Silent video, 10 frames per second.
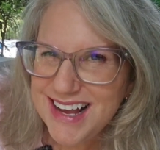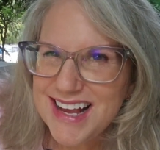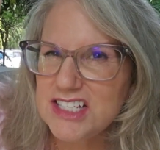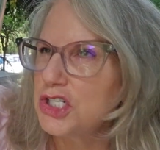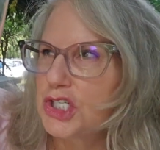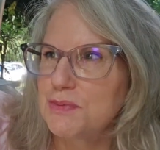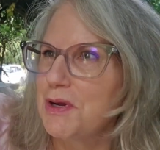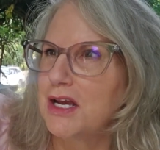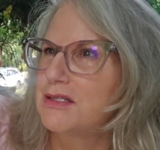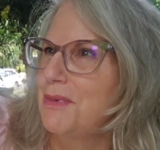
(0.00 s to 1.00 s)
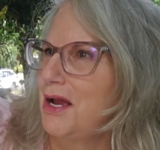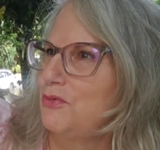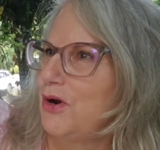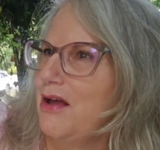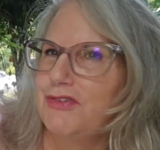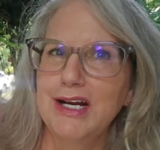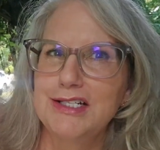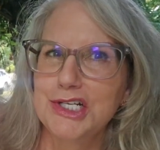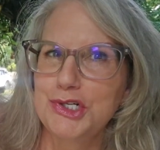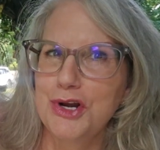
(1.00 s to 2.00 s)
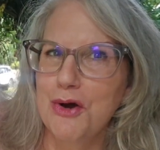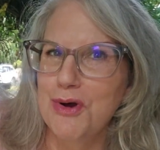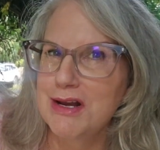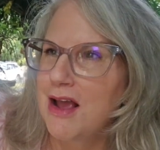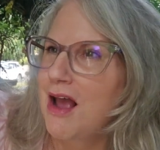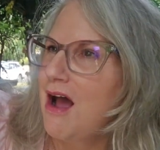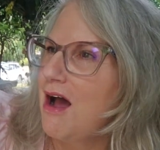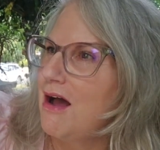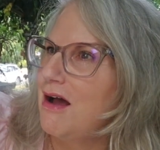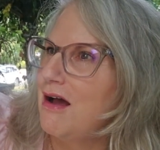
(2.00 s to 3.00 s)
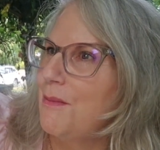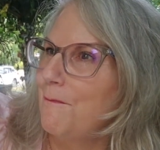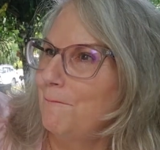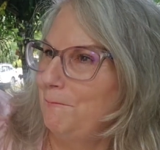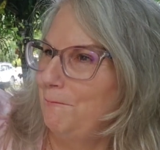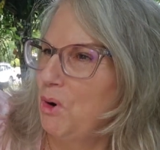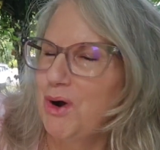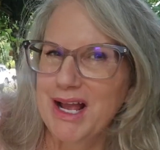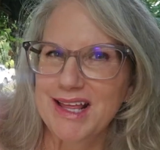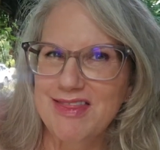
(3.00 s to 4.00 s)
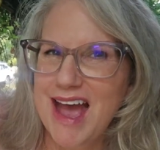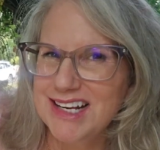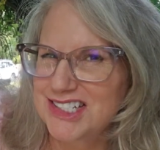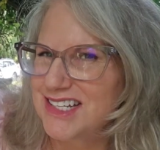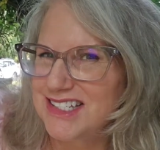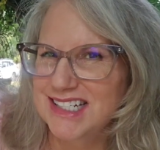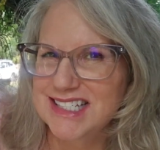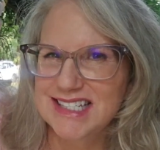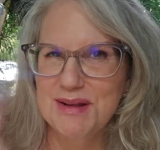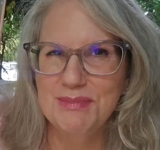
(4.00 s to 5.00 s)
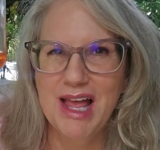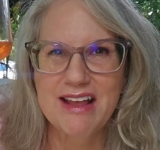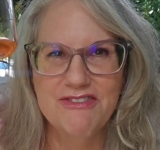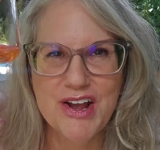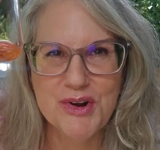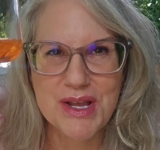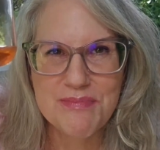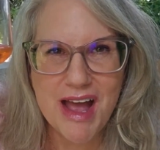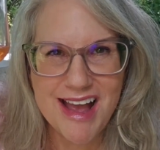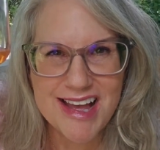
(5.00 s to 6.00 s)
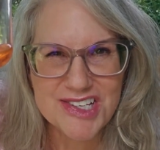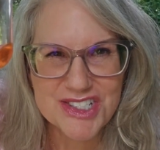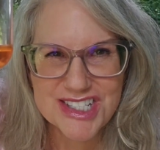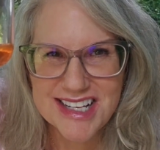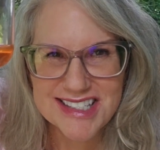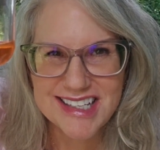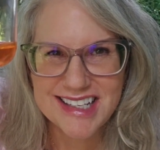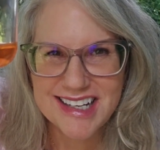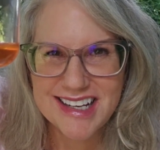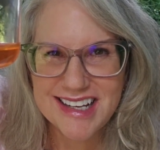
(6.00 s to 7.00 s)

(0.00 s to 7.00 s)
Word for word: Is it just because mine were heavy and I didn't know it? Uh, boy, that doesn't seem like very much, does it?